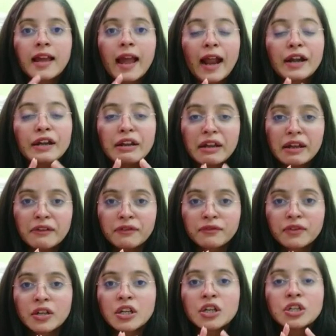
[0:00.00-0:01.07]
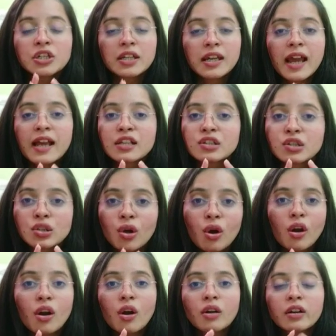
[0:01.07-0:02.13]
And if she has no
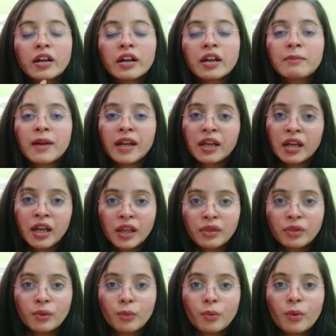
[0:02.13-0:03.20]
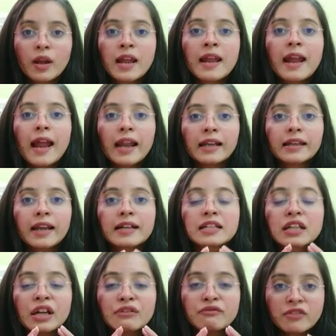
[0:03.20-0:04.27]
longer remained Hindu and gets
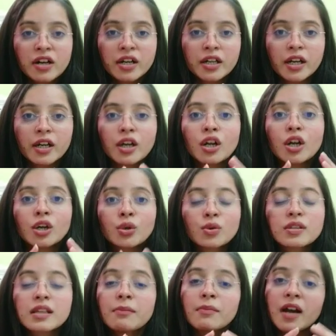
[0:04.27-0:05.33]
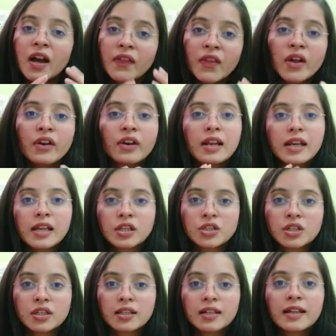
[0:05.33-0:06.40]
converted to some other
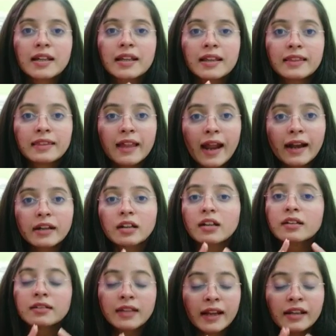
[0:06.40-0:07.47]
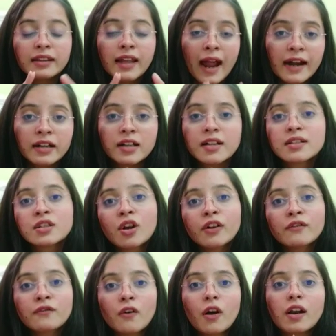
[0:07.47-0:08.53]
religion, then that does
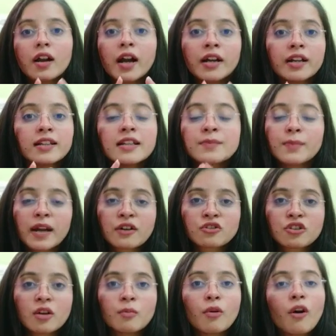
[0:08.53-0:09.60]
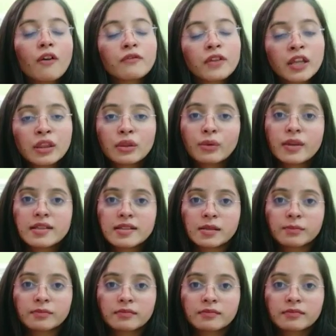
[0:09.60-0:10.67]
not fall under the spectrum of
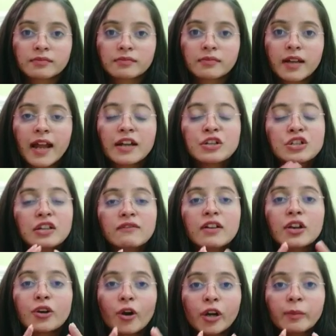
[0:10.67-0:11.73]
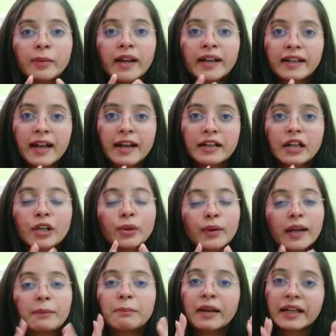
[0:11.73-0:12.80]
Hinduism and she will not be entitled to
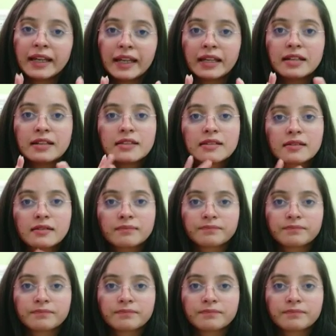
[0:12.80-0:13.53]
get maintenance.